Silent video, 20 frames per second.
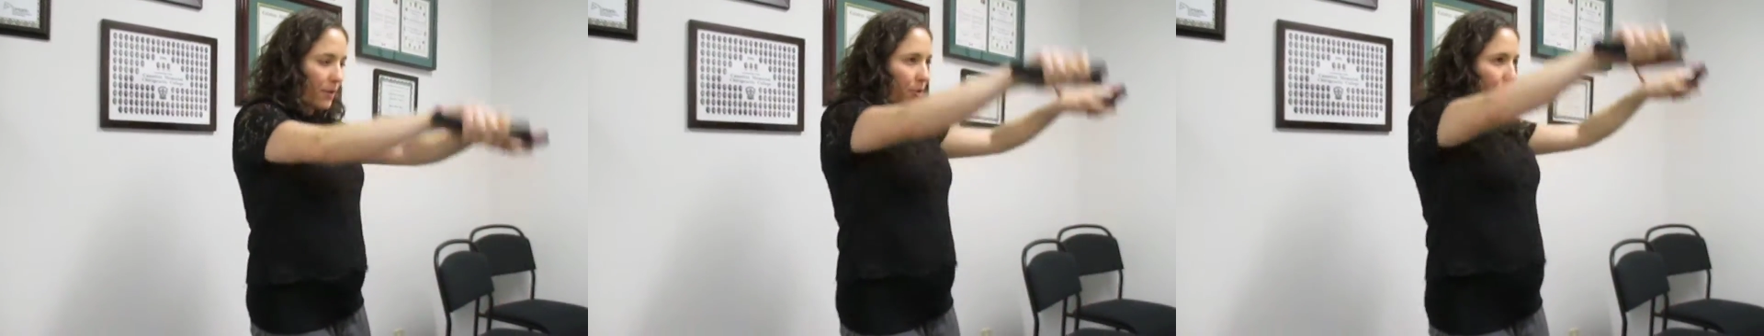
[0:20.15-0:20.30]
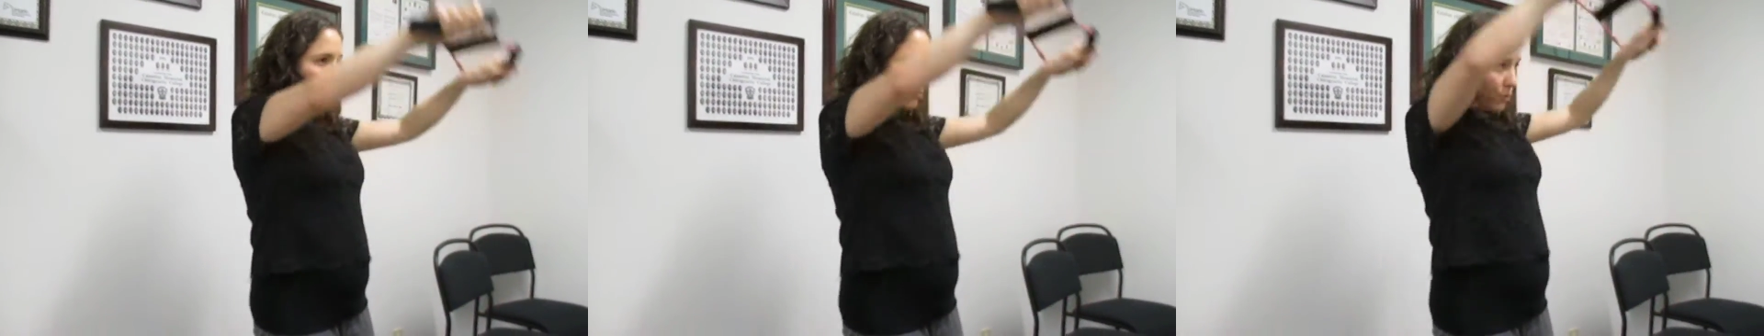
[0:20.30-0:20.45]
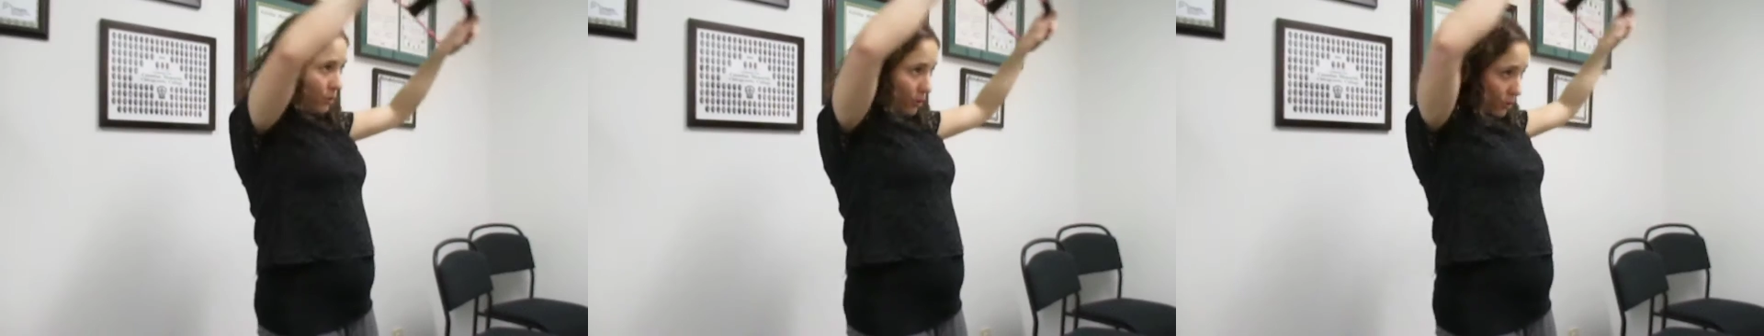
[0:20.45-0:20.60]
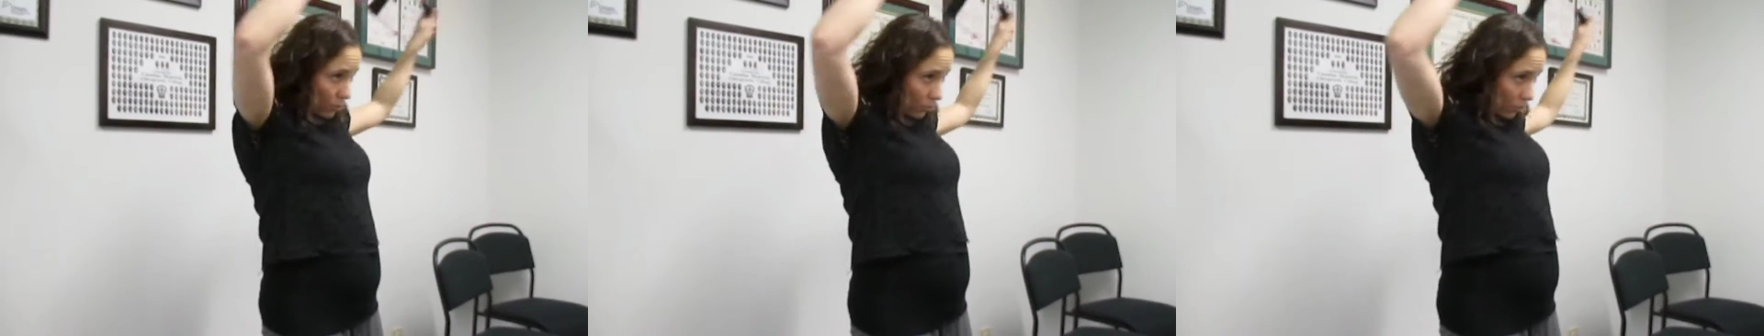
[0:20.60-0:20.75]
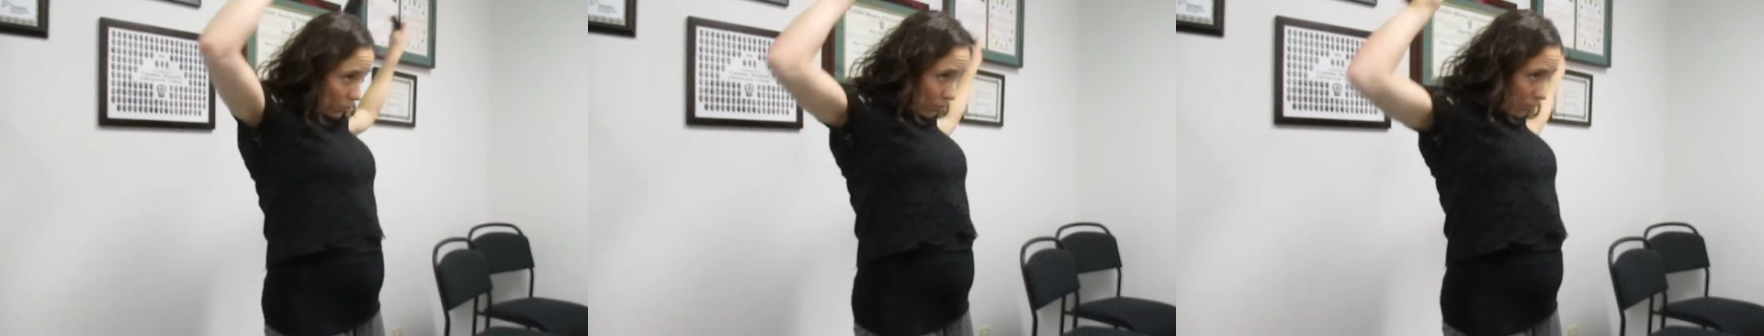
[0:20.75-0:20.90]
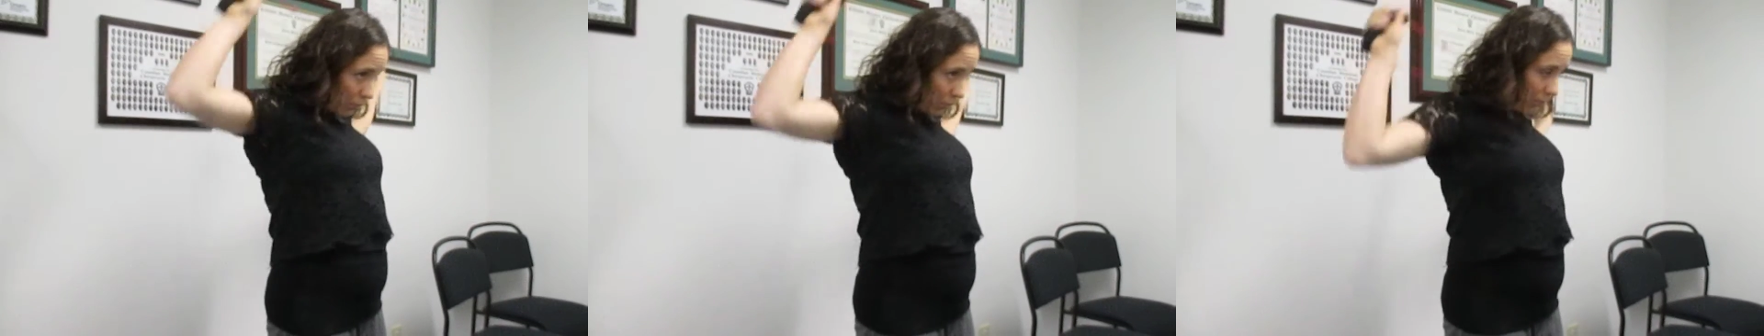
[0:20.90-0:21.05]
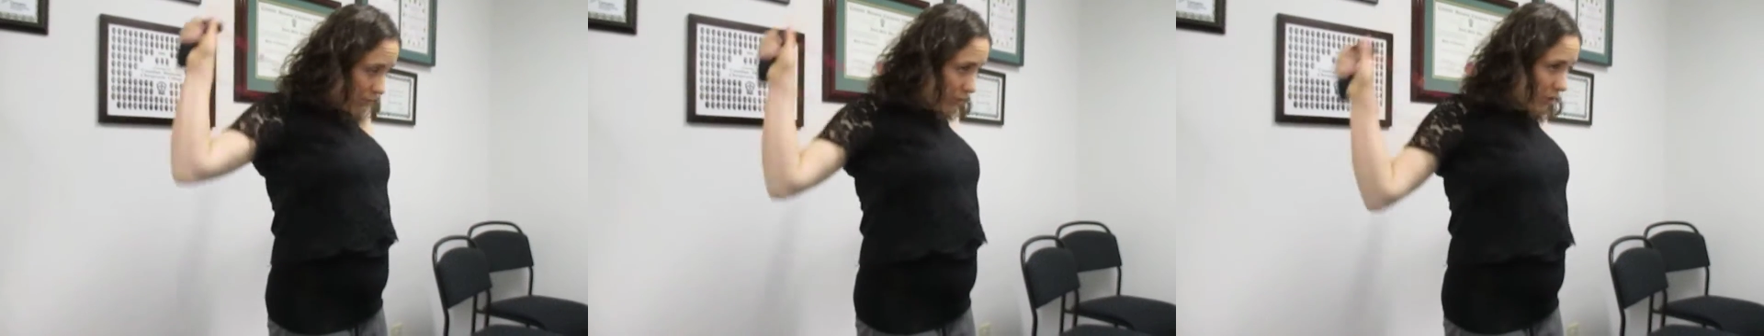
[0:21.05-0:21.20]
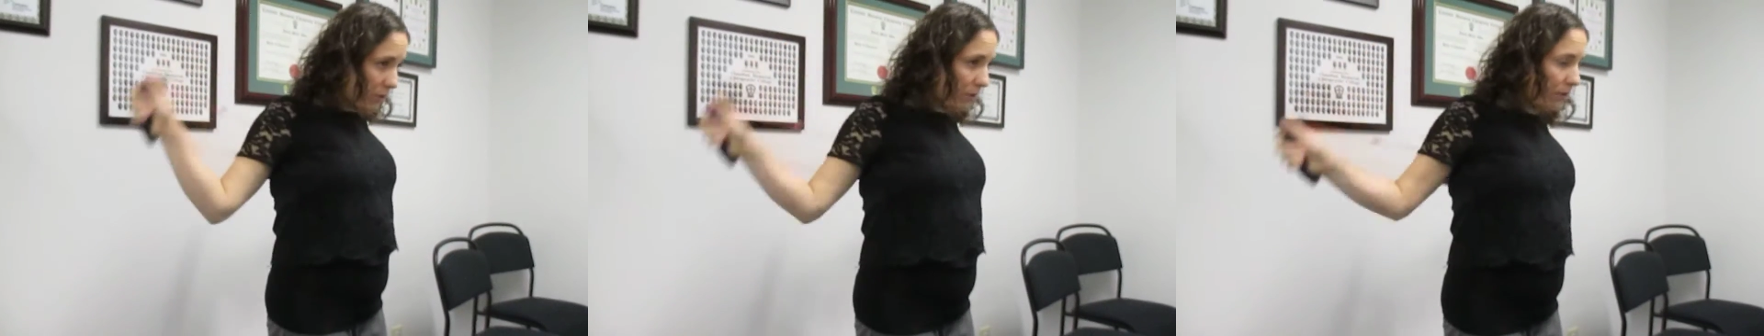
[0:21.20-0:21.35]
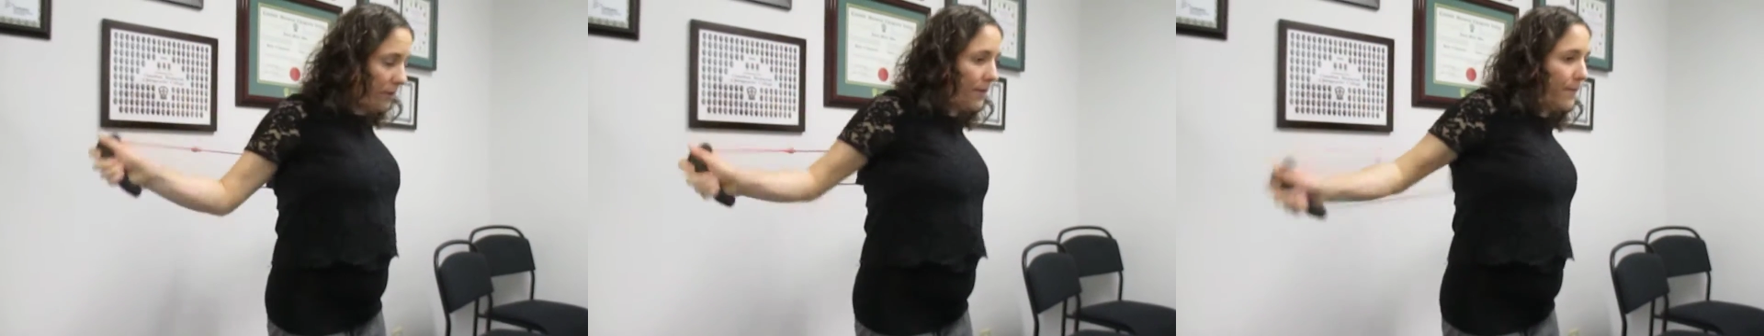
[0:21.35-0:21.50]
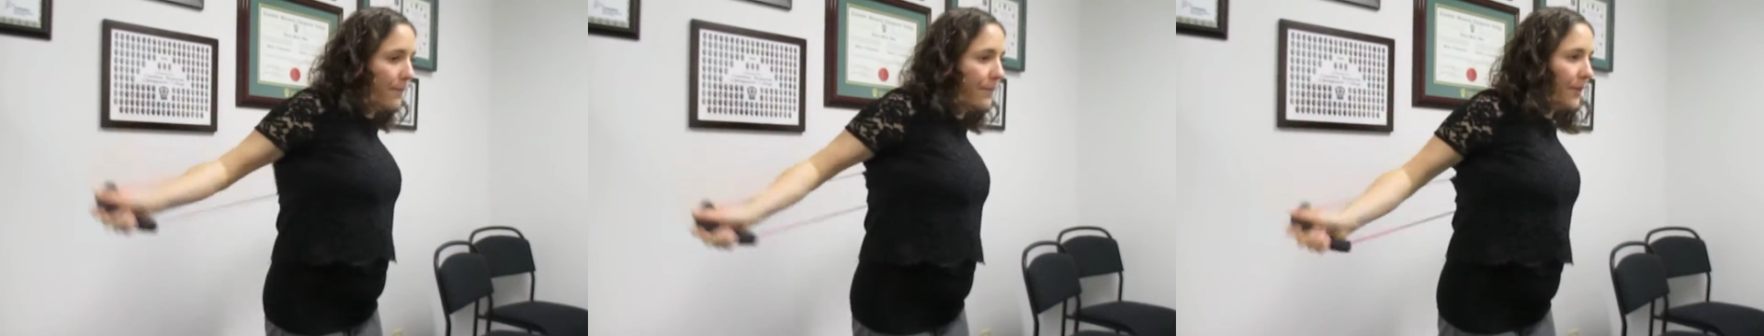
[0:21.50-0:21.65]
You put it over
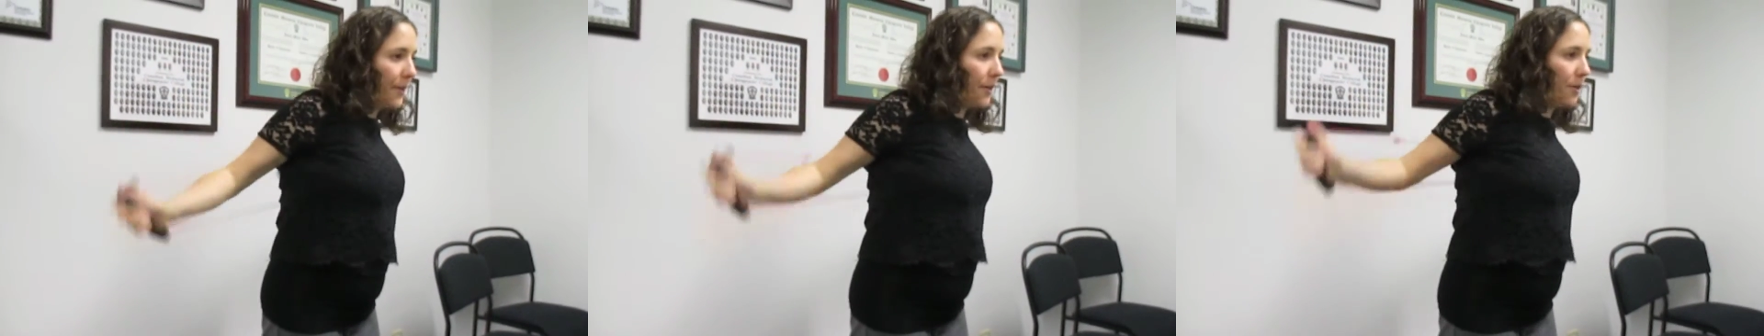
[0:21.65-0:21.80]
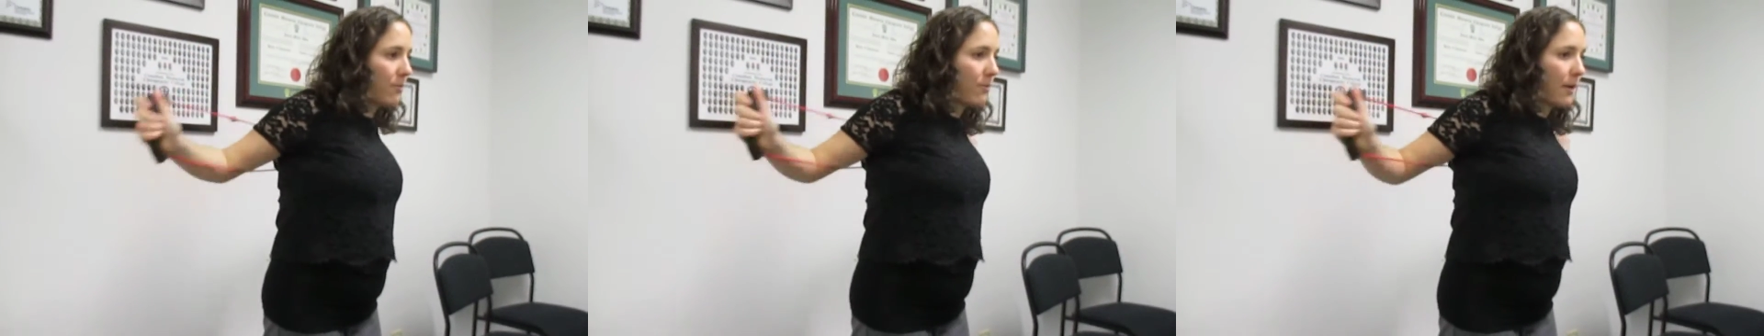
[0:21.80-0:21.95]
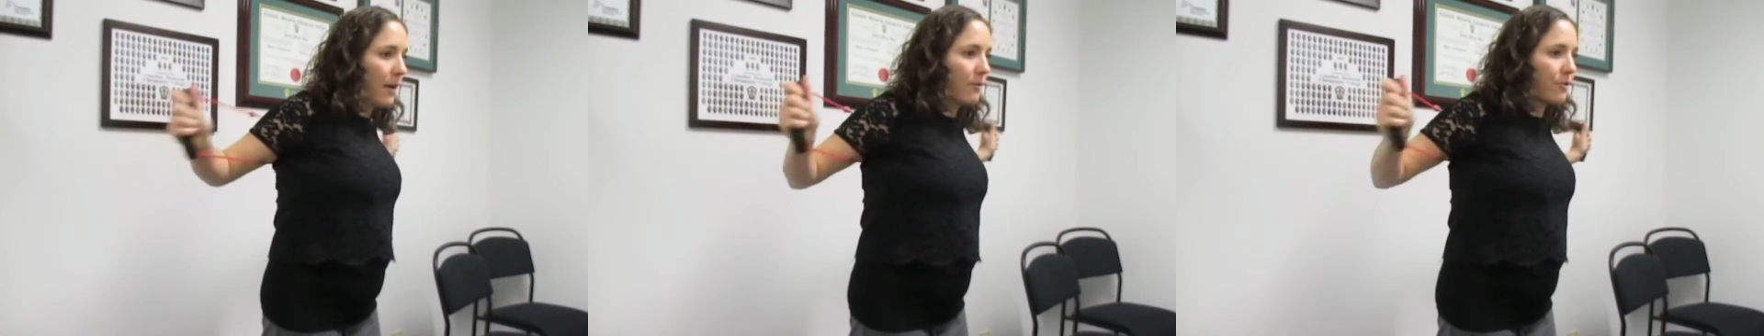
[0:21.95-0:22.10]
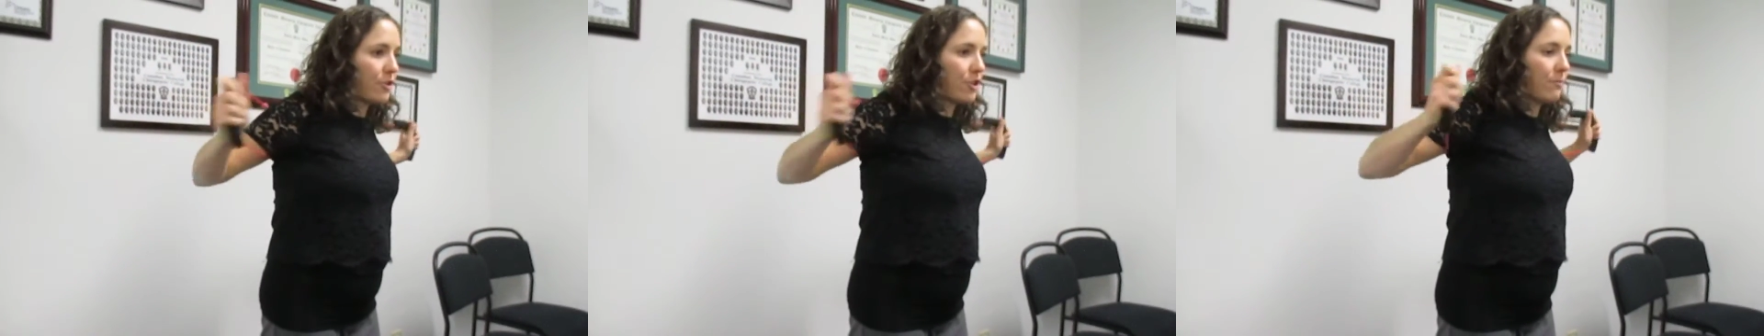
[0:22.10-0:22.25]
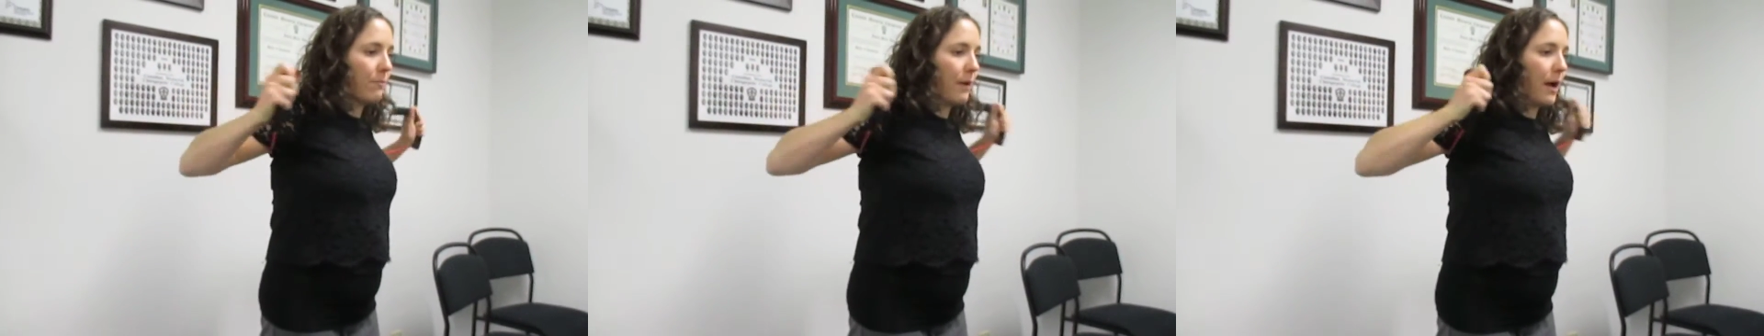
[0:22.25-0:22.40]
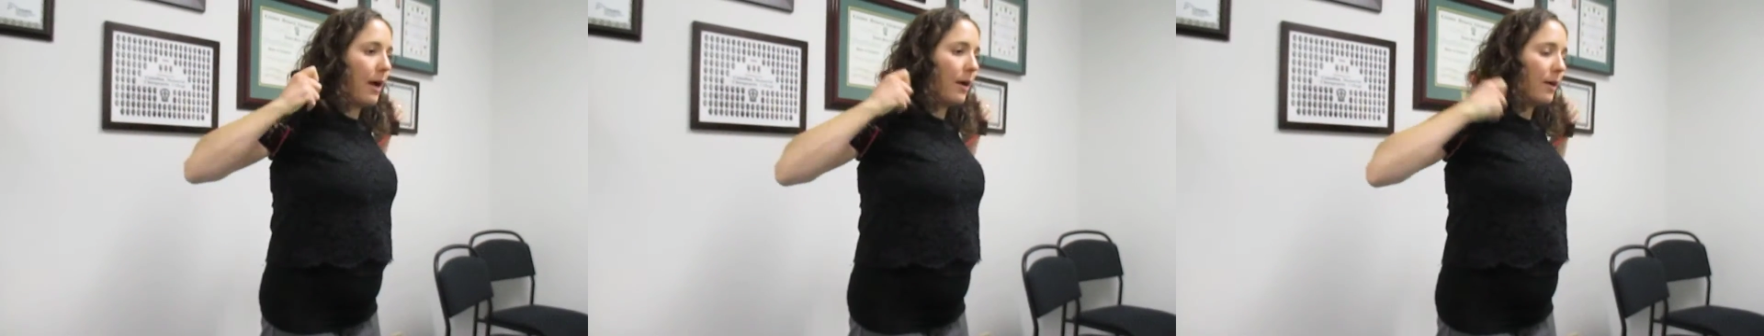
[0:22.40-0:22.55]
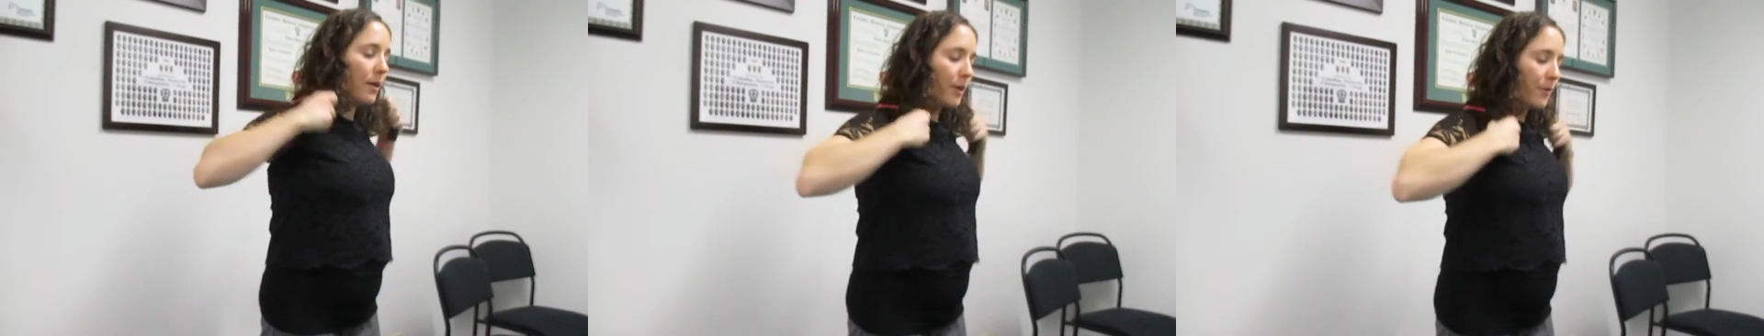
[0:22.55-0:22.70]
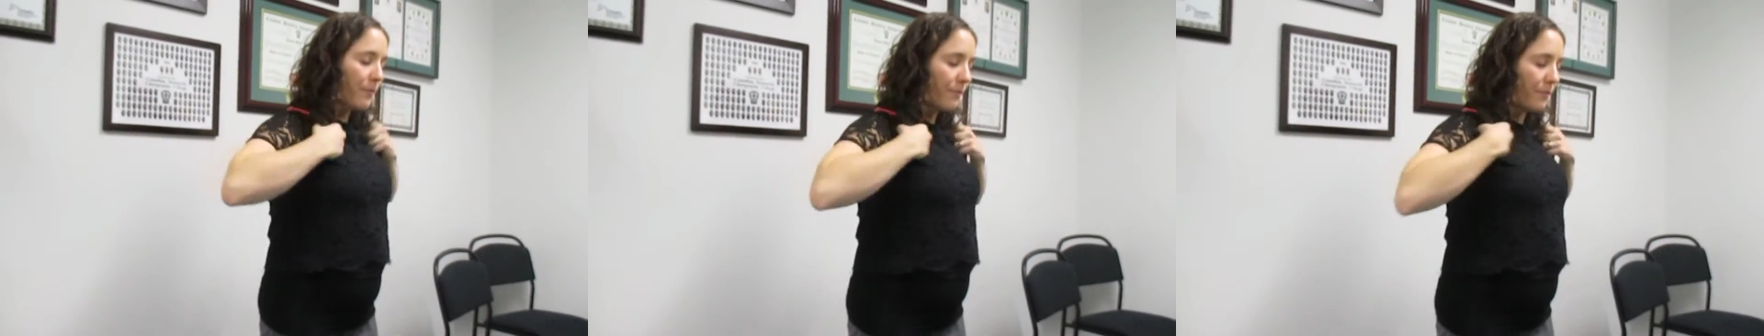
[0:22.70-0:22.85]
and around your back.